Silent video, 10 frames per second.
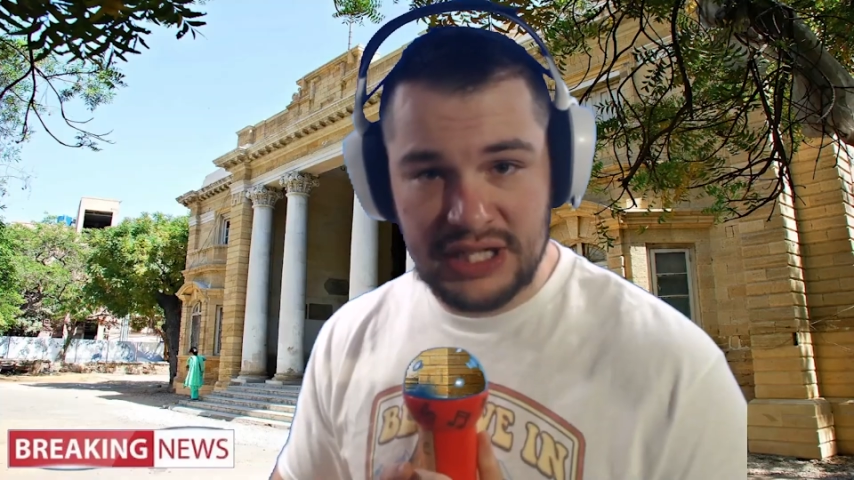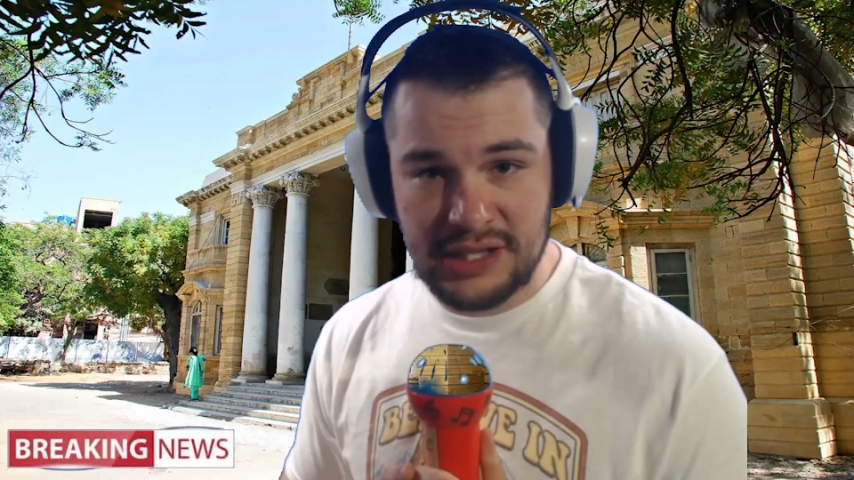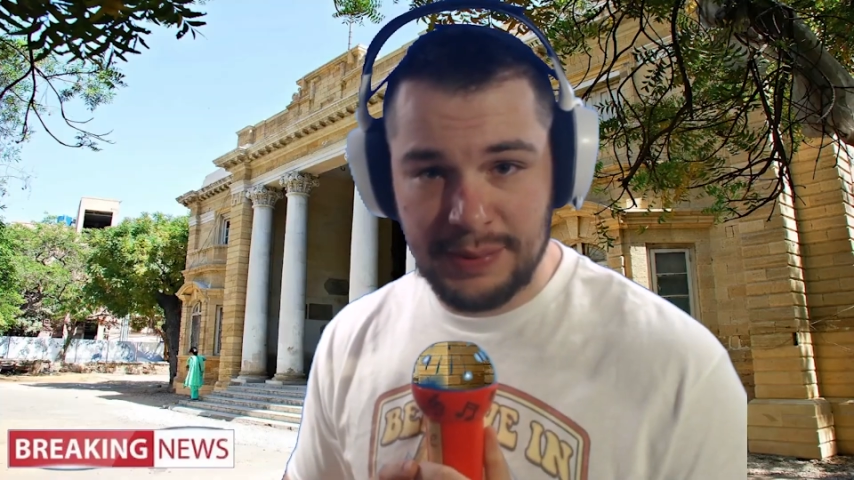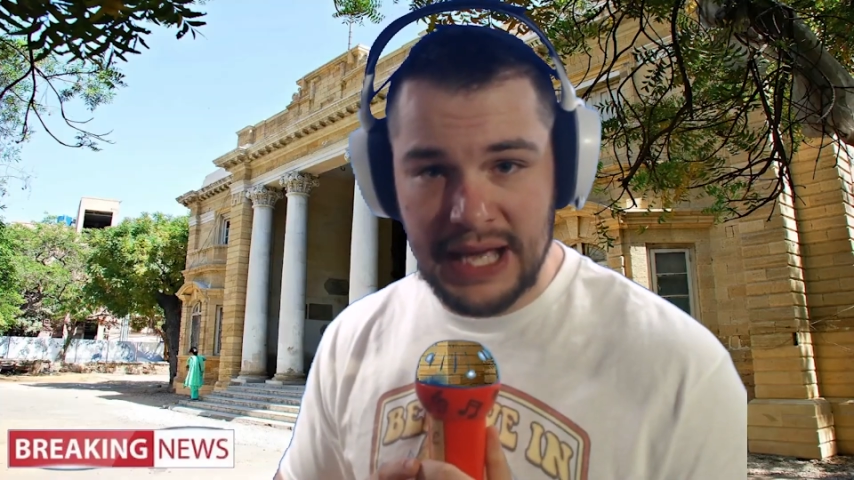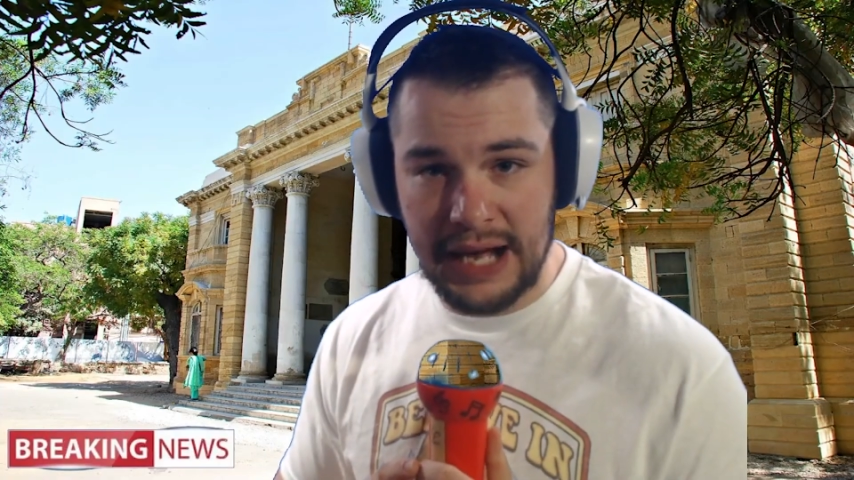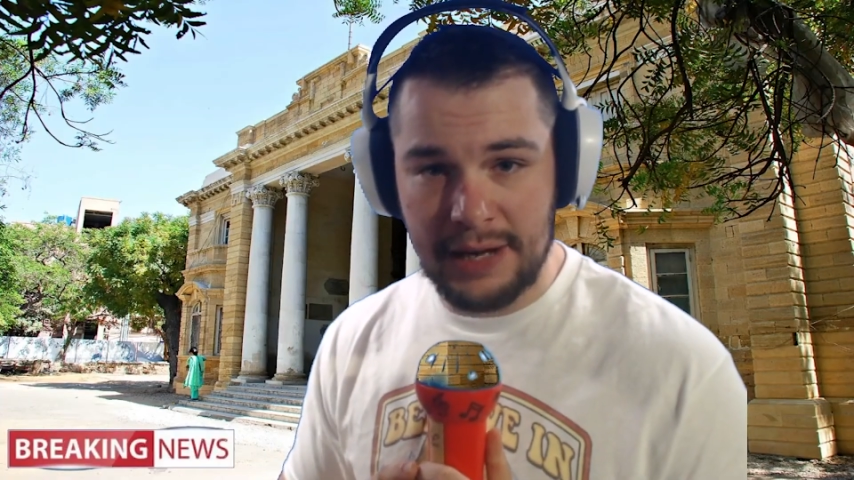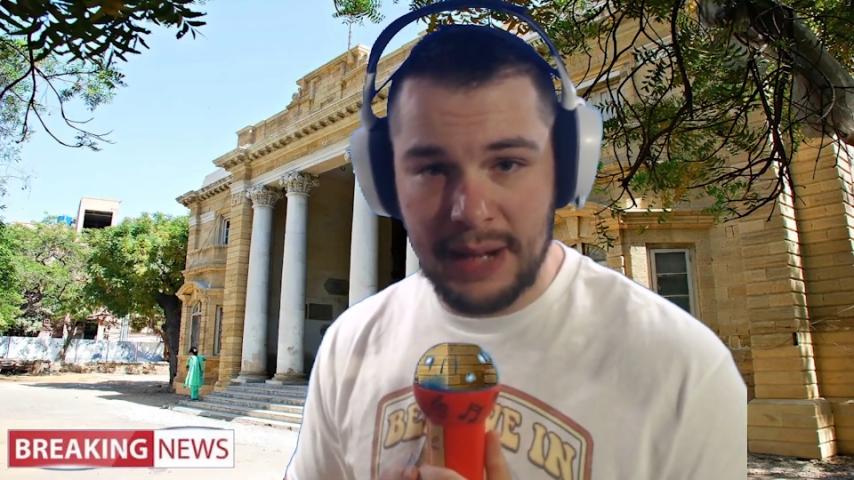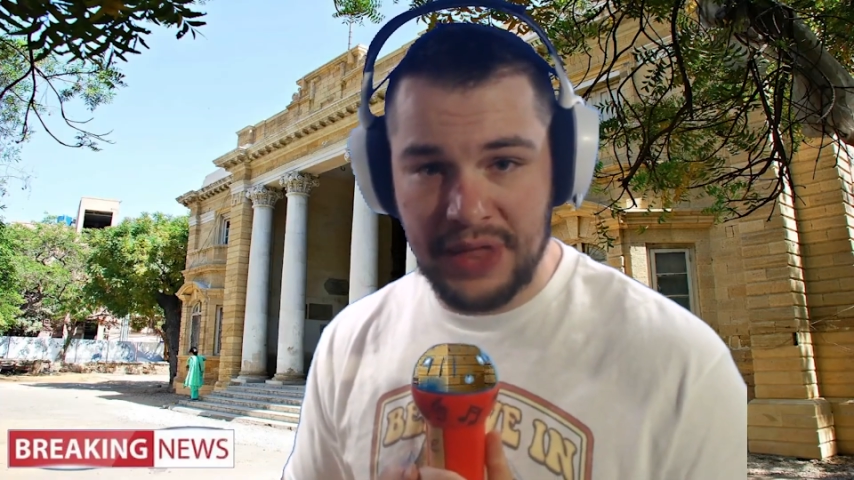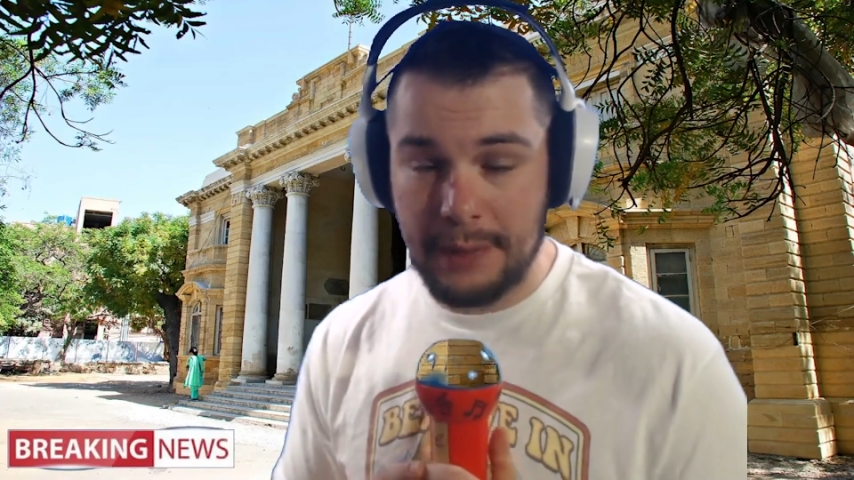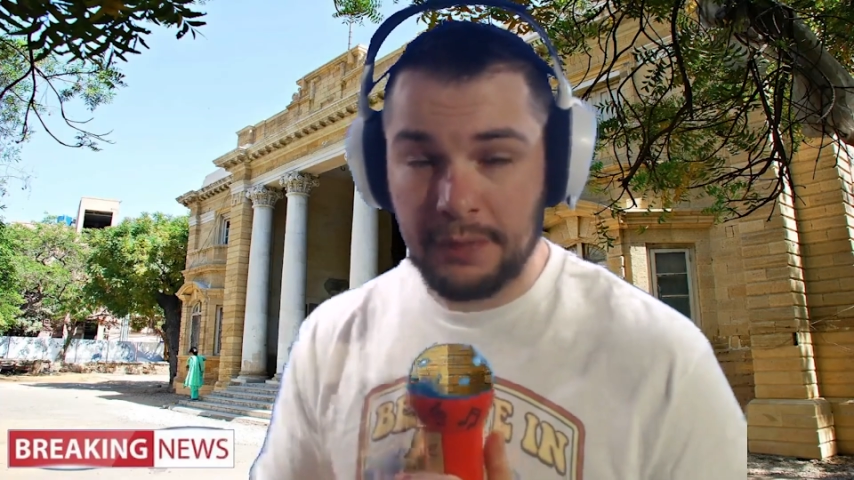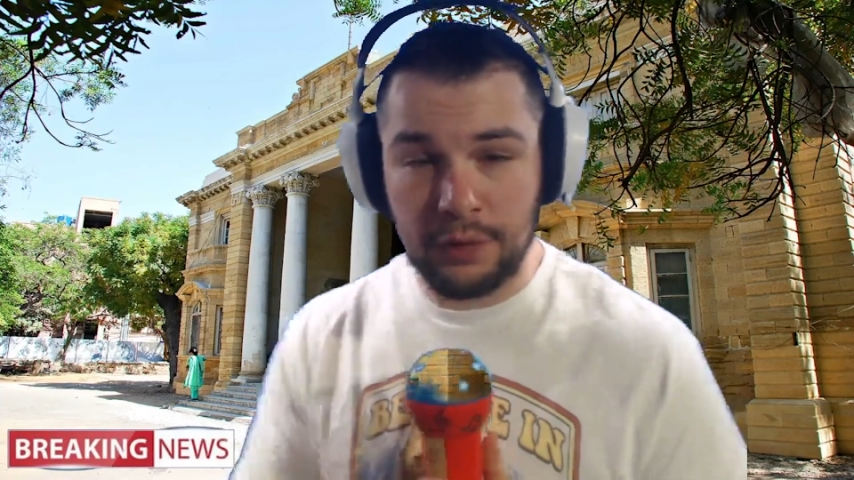She needs to be gotten about that